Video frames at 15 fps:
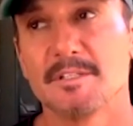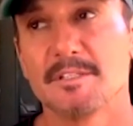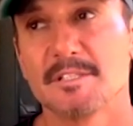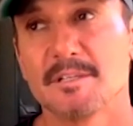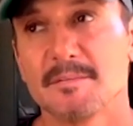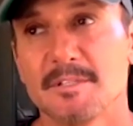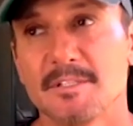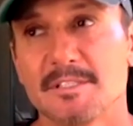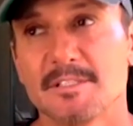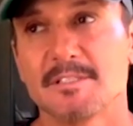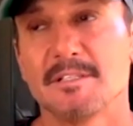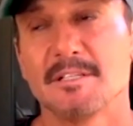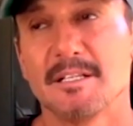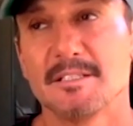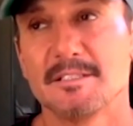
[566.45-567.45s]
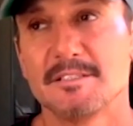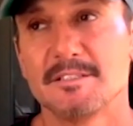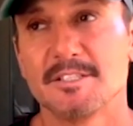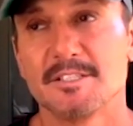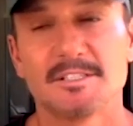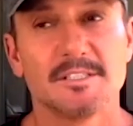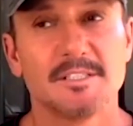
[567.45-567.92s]
and something that
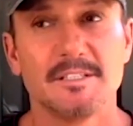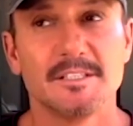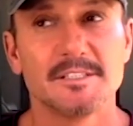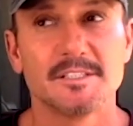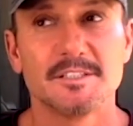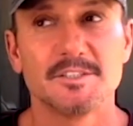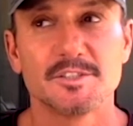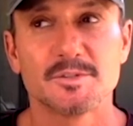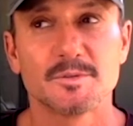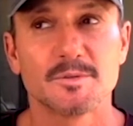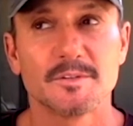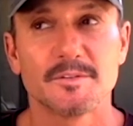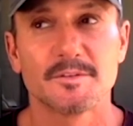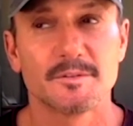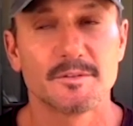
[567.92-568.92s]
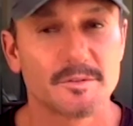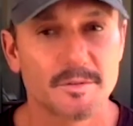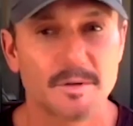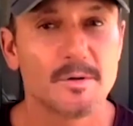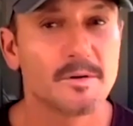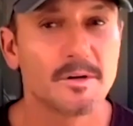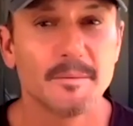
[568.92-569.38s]
just isn't just sort of
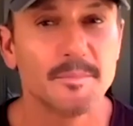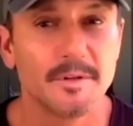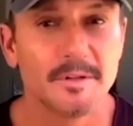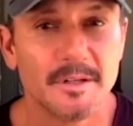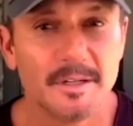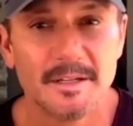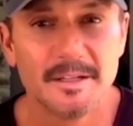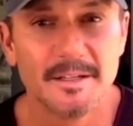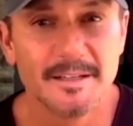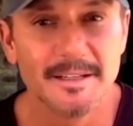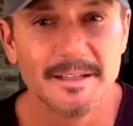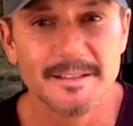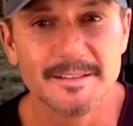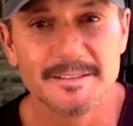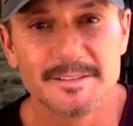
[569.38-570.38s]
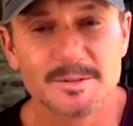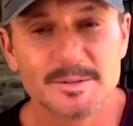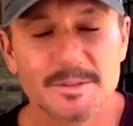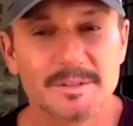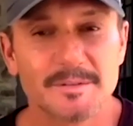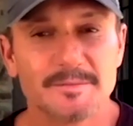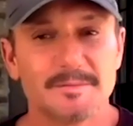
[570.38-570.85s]
thrown up and
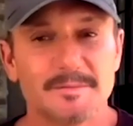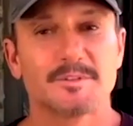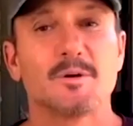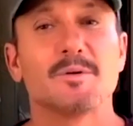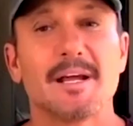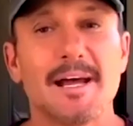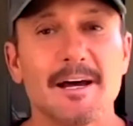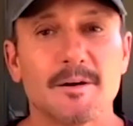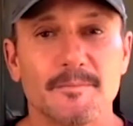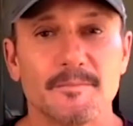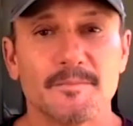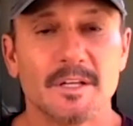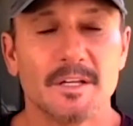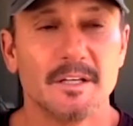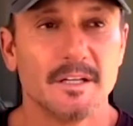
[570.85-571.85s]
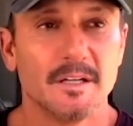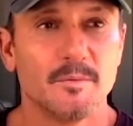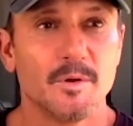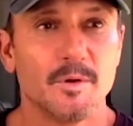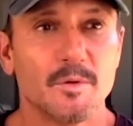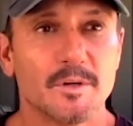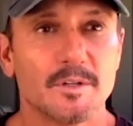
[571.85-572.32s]
sort of thrown at them.
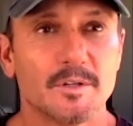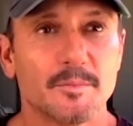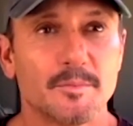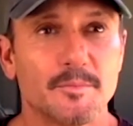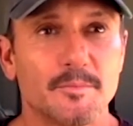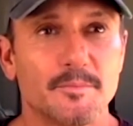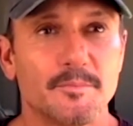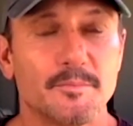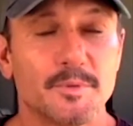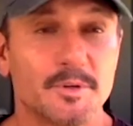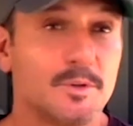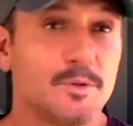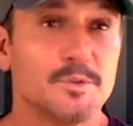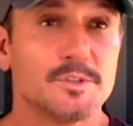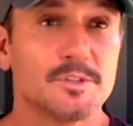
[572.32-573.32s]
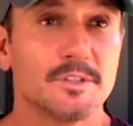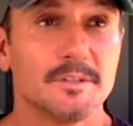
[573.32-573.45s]
And we wanted to produce